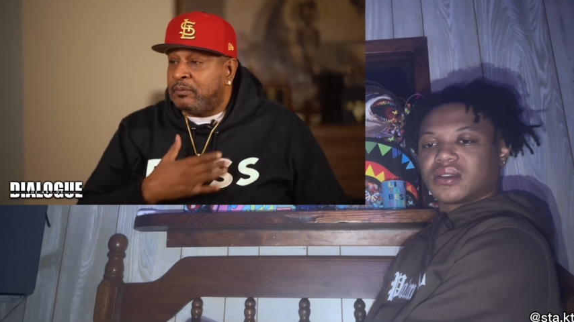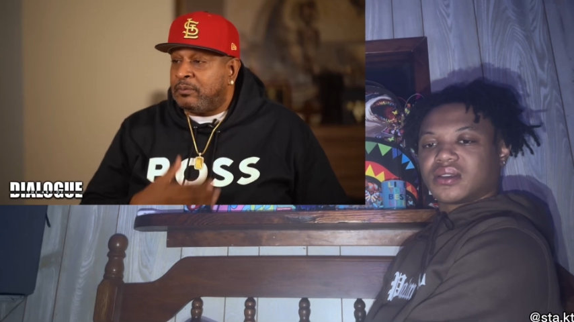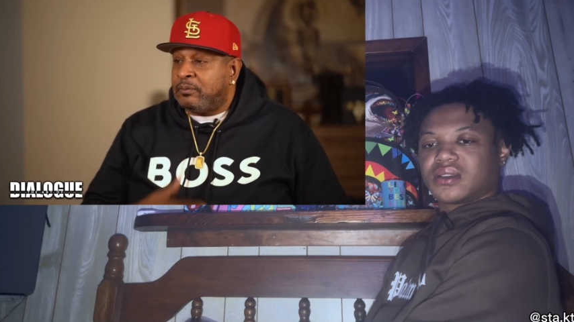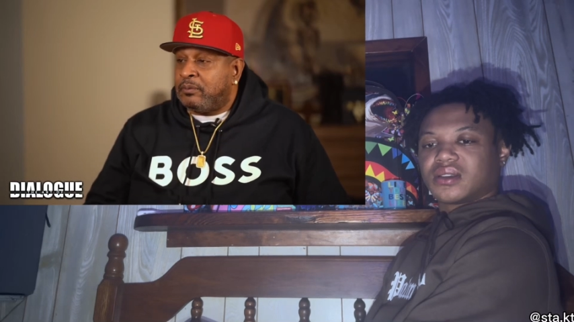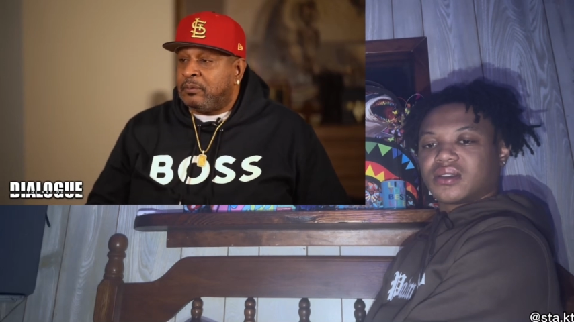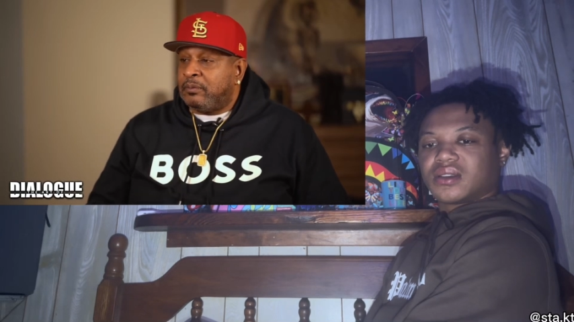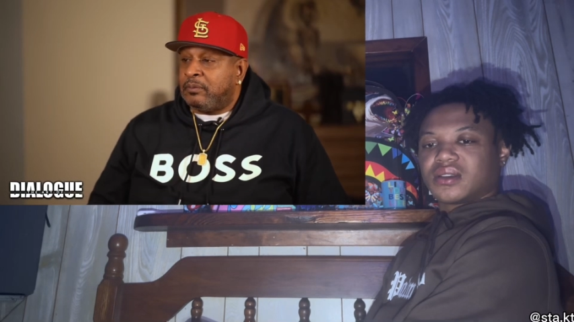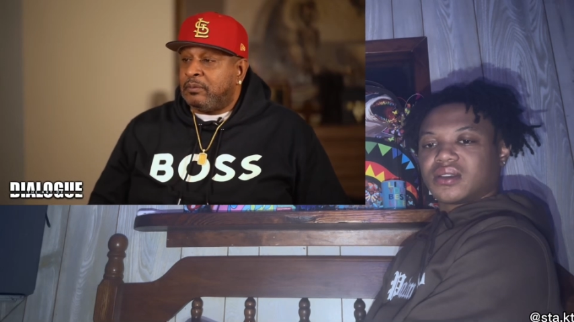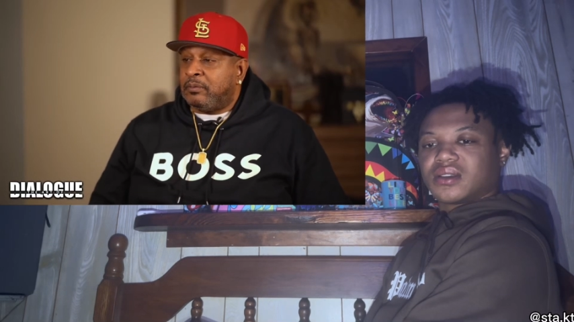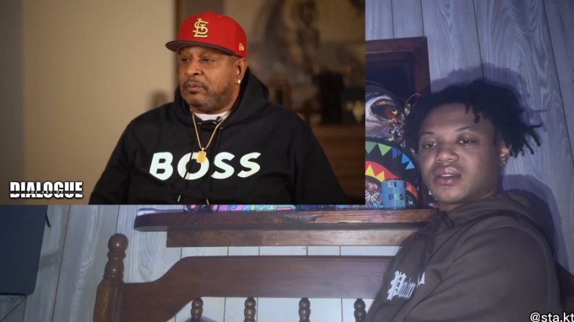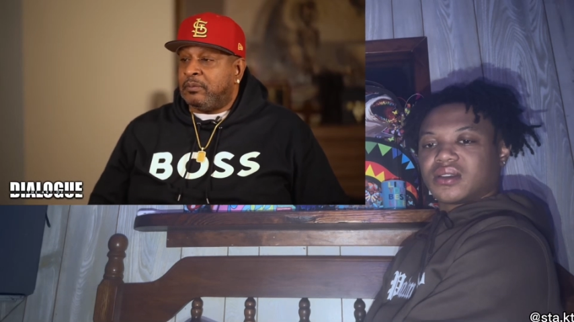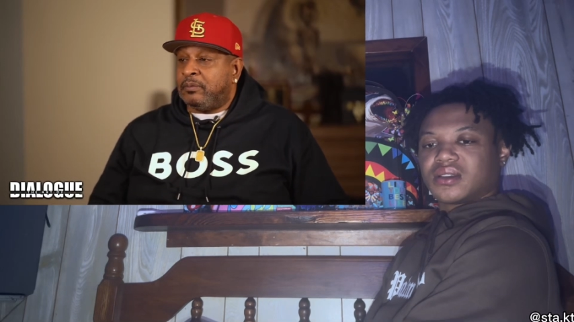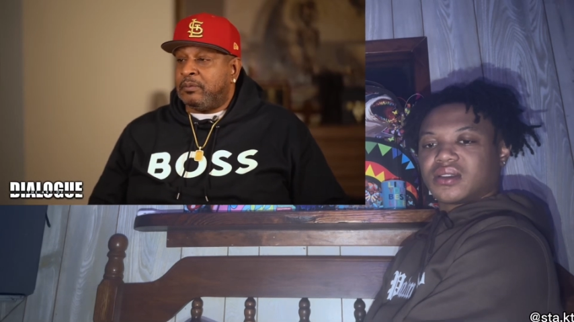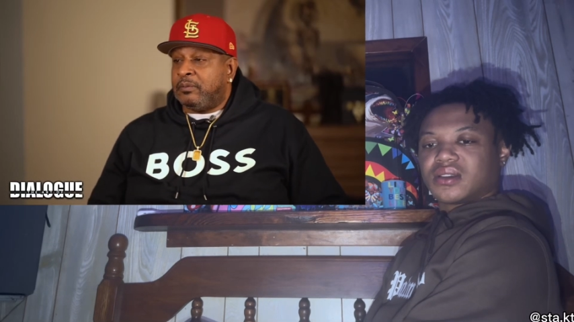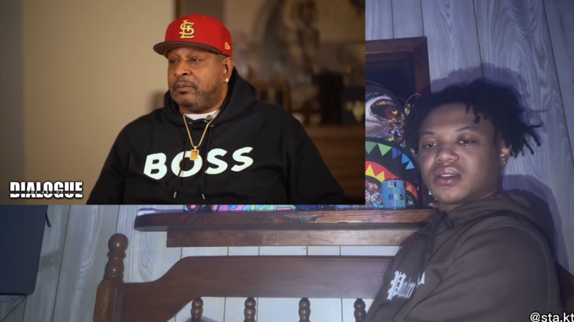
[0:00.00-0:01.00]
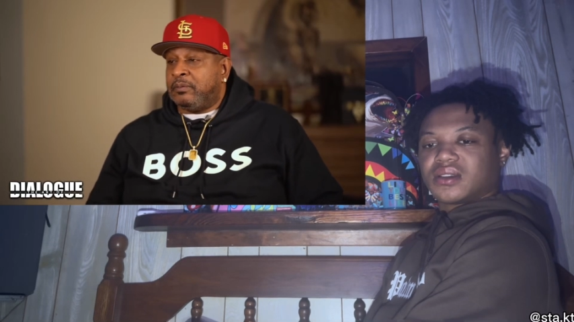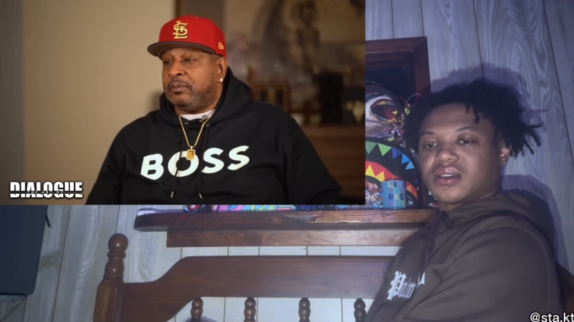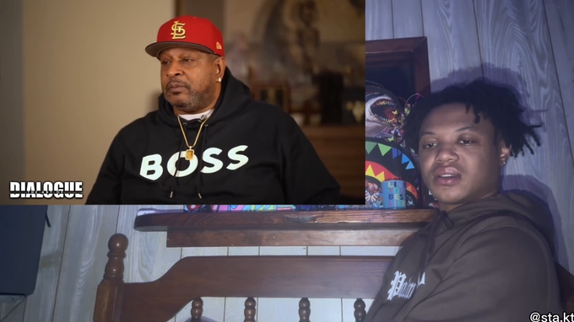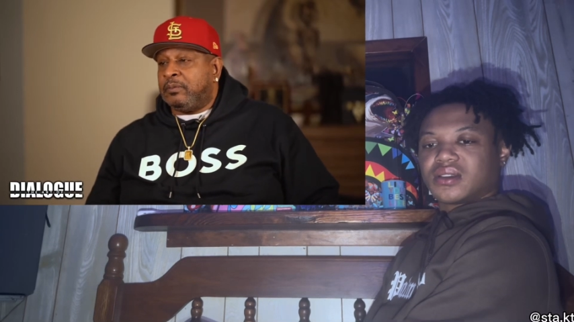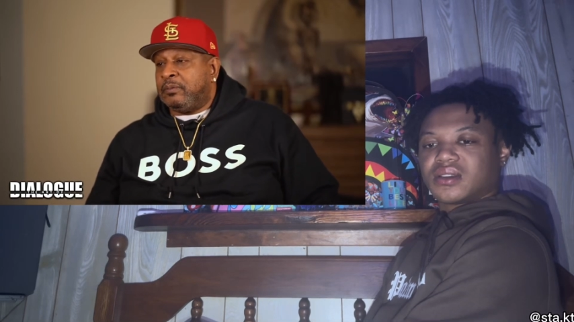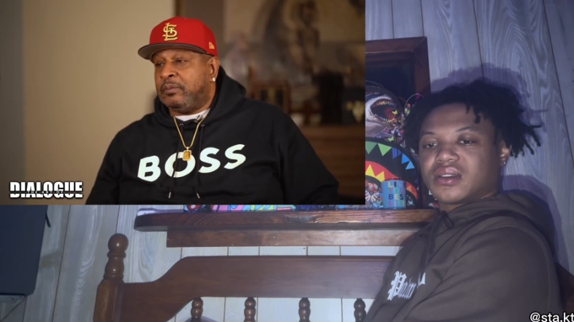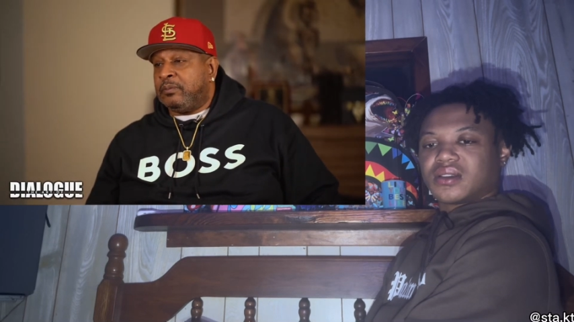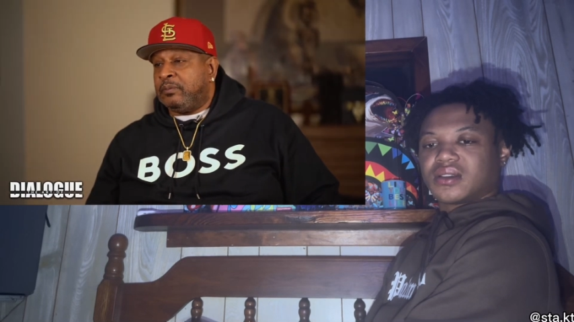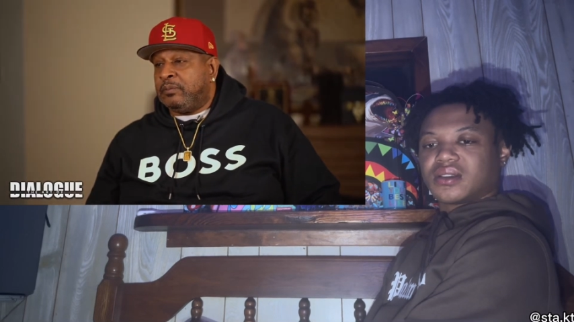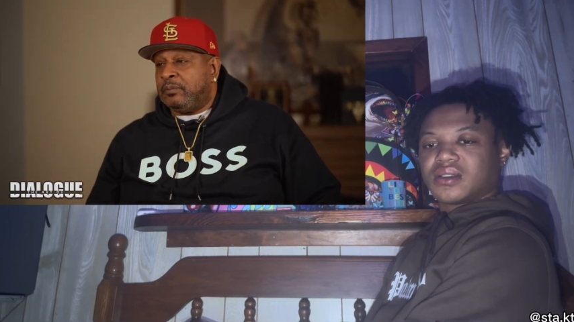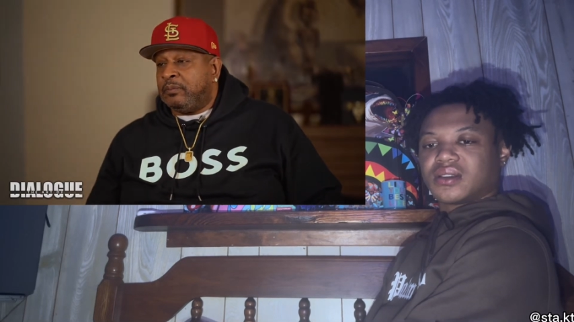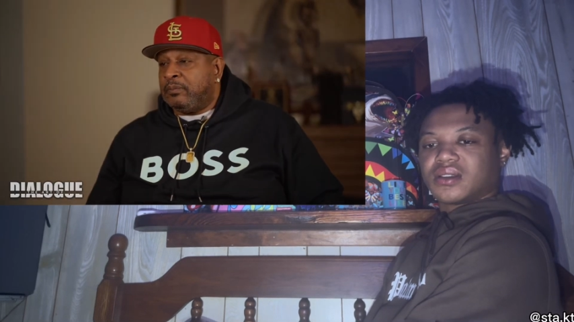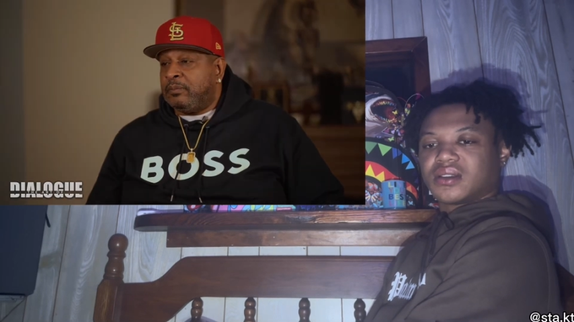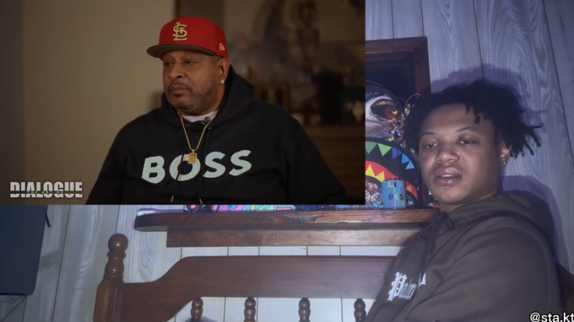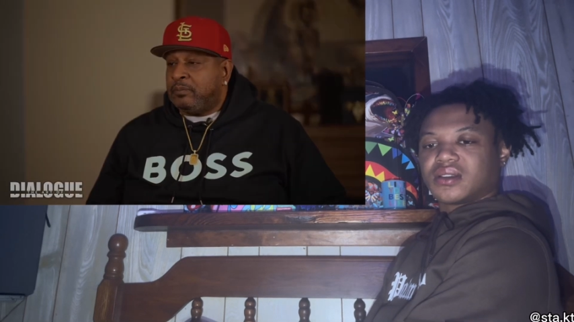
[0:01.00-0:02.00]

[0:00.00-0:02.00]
(silence)